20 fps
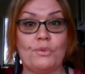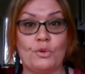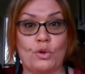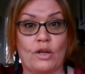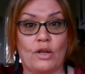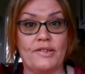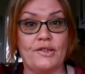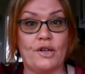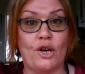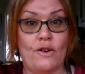
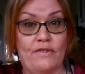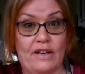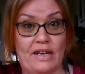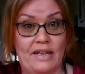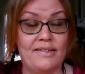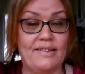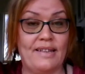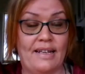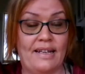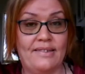cross over,
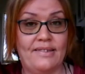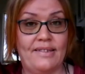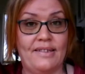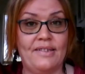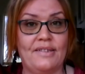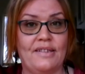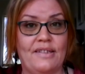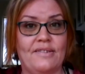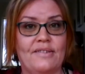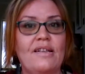his
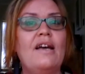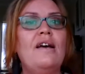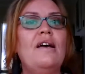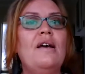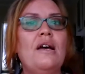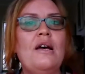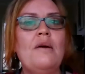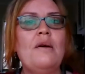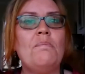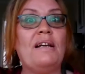ancestors.
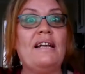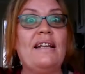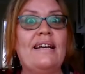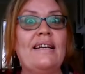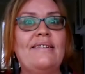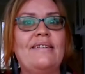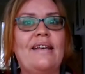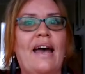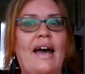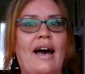
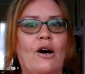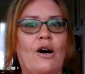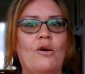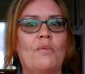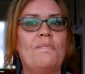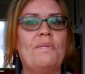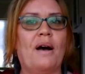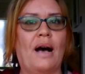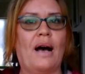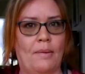Please
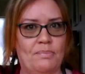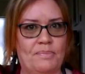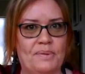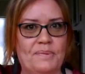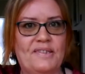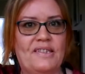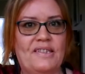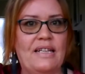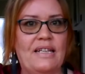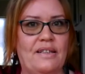help
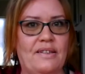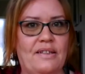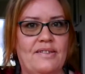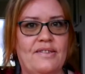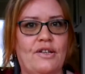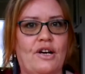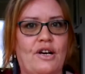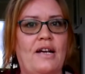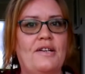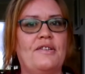sending
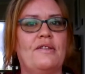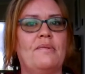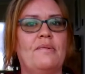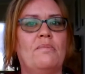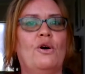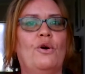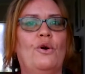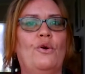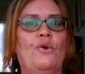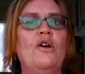this guy to the
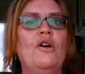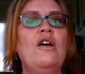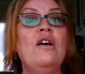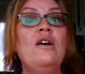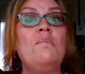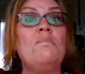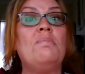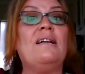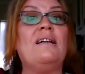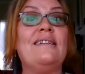moon.
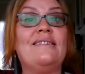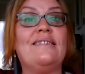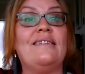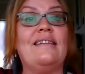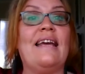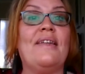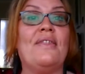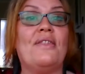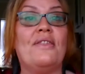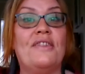Please
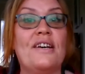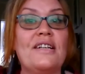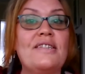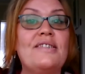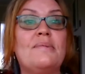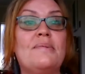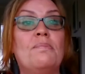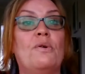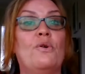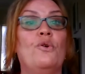let
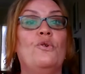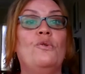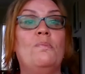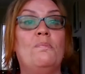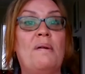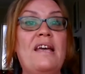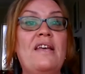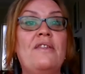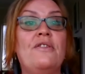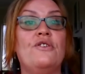this moon
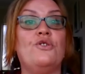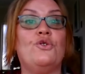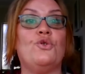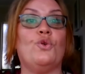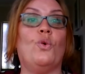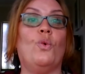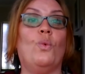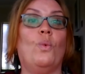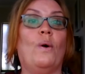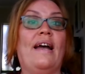be the
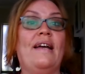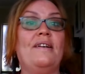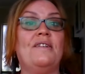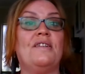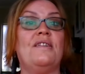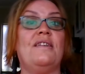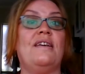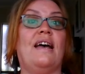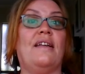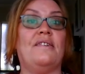doorway
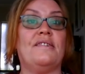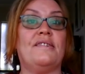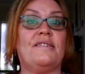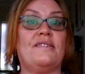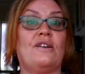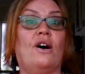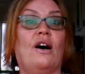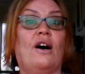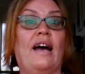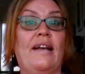to the other
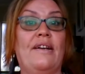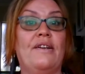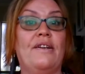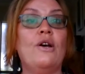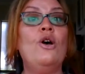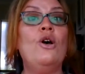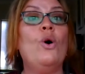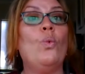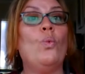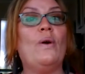side.
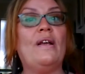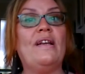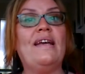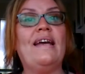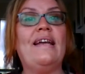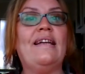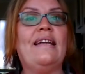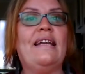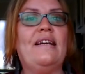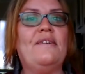When
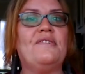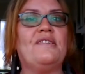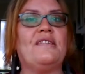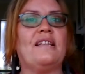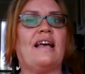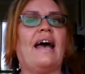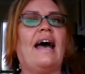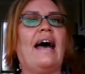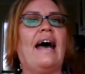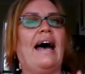he leaves
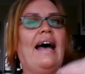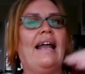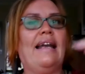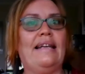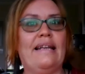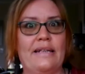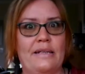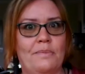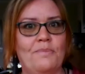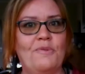the car,
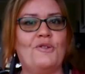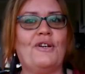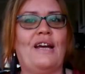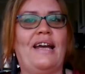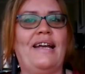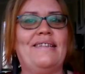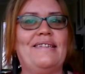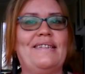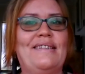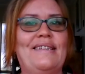let him
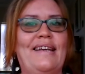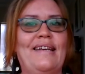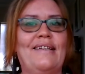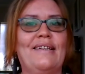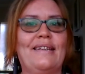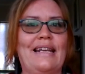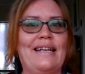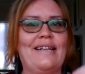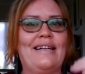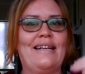transit,
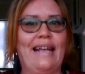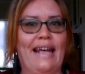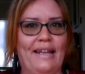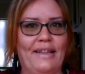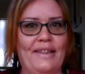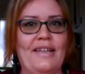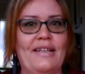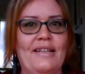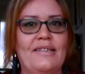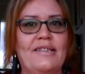let
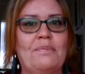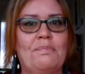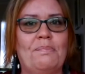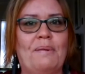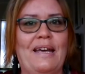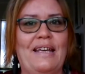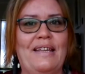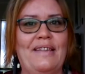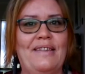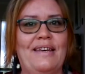this
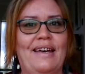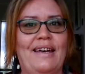be